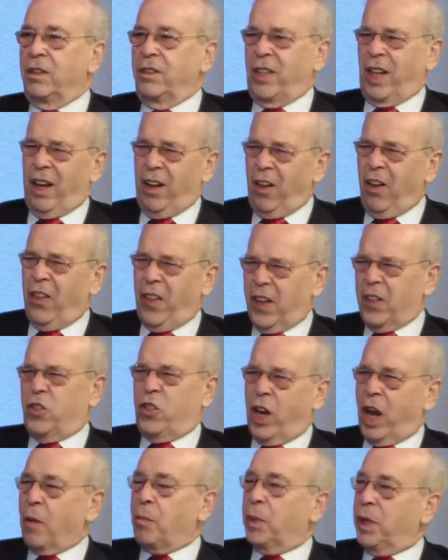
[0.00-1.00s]
tell the
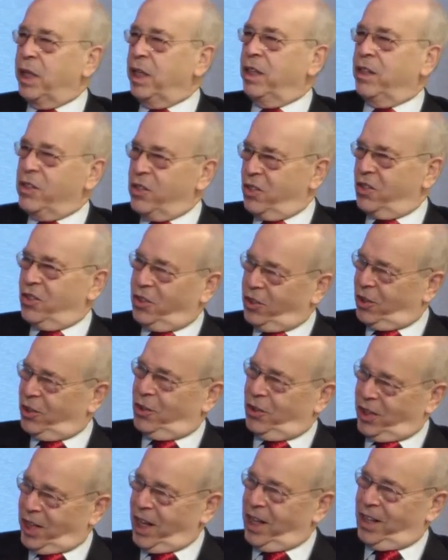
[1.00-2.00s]
Japanese
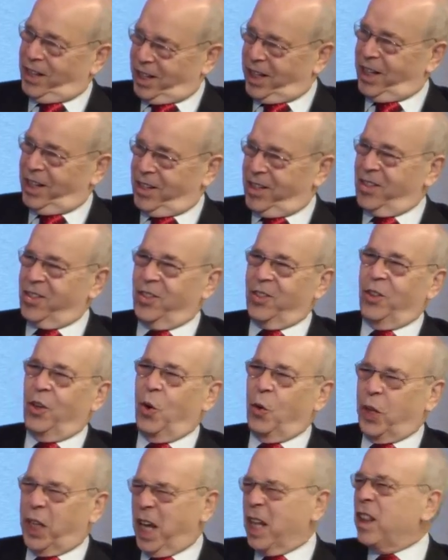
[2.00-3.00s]
to th this, you
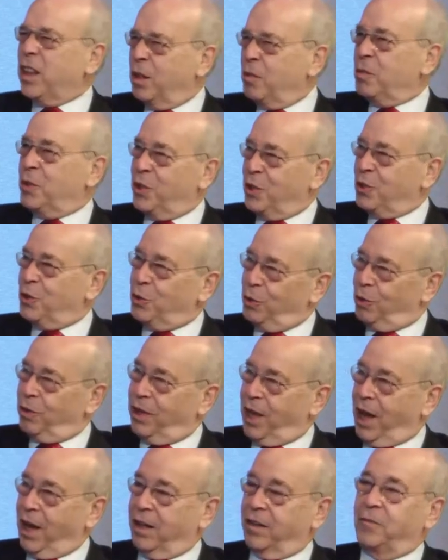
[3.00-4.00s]
know, get them to do
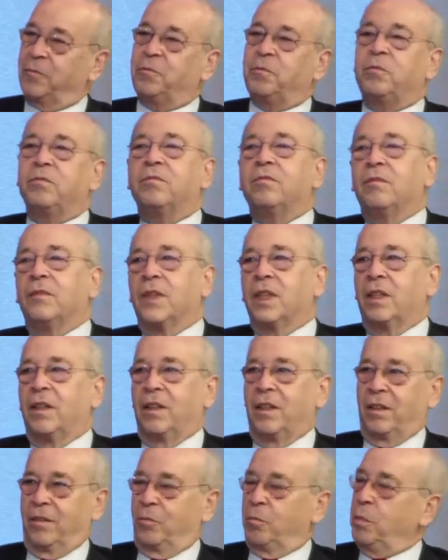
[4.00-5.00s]
that,
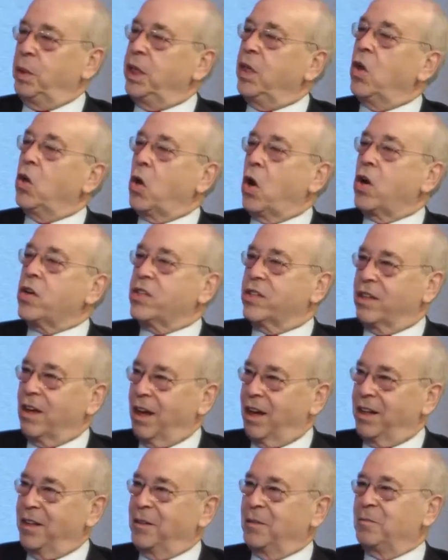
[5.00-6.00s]
be on our
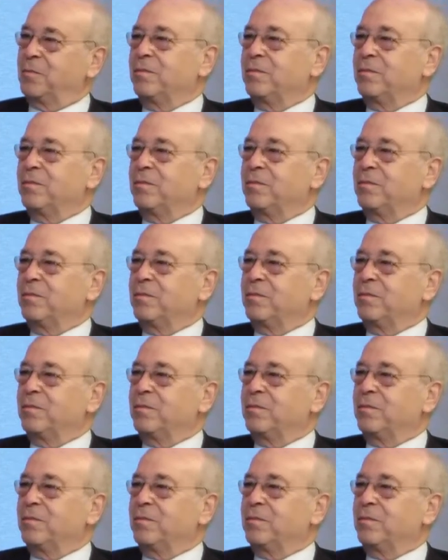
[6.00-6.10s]
side.